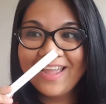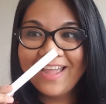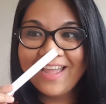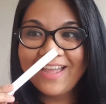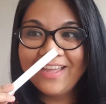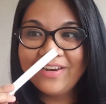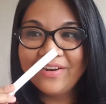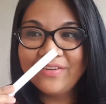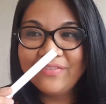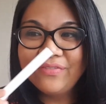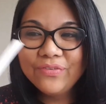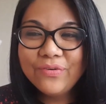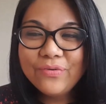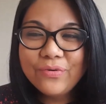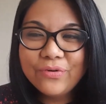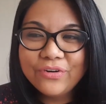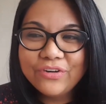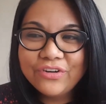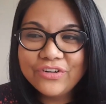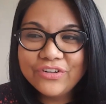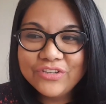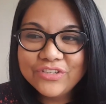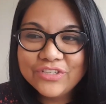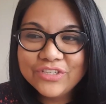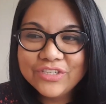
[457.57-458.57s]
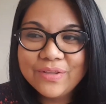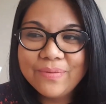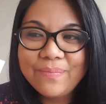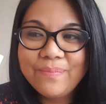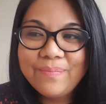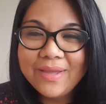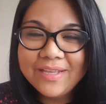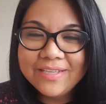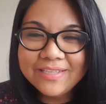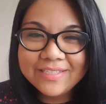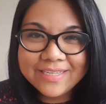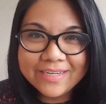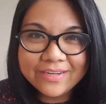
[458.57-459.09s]
And of course,
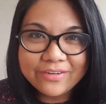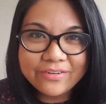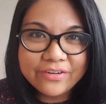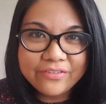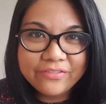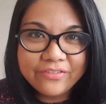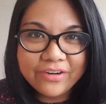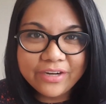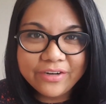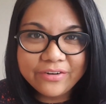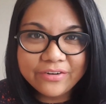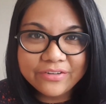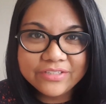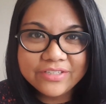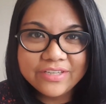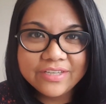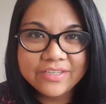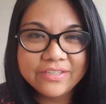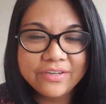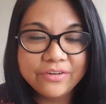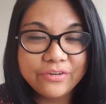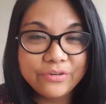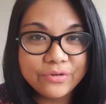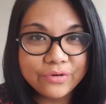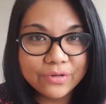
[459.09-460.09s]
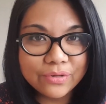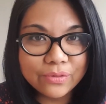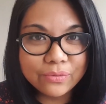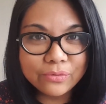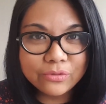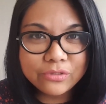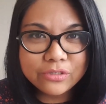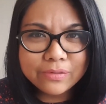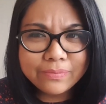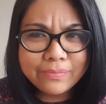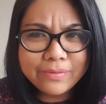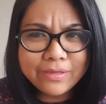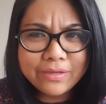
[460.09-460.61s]
Mancera fragrances are
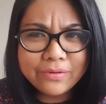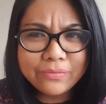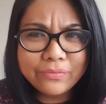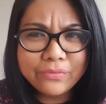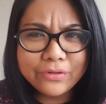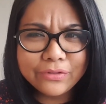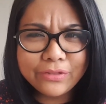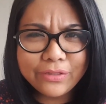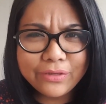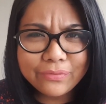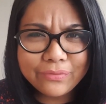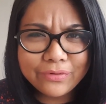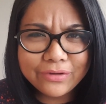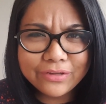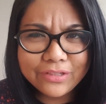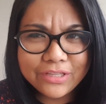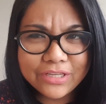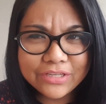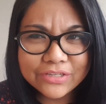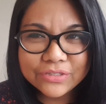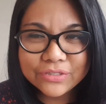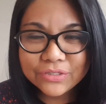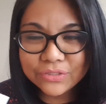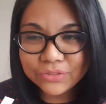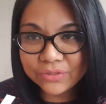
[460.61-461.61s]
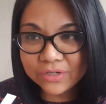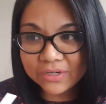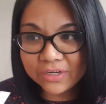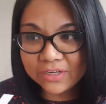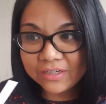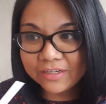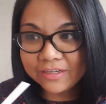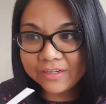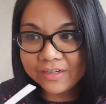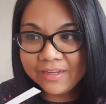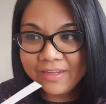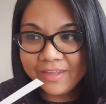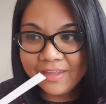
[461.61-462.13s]
known to be really, really
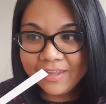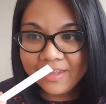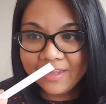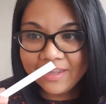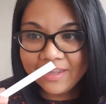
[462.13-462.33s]
strong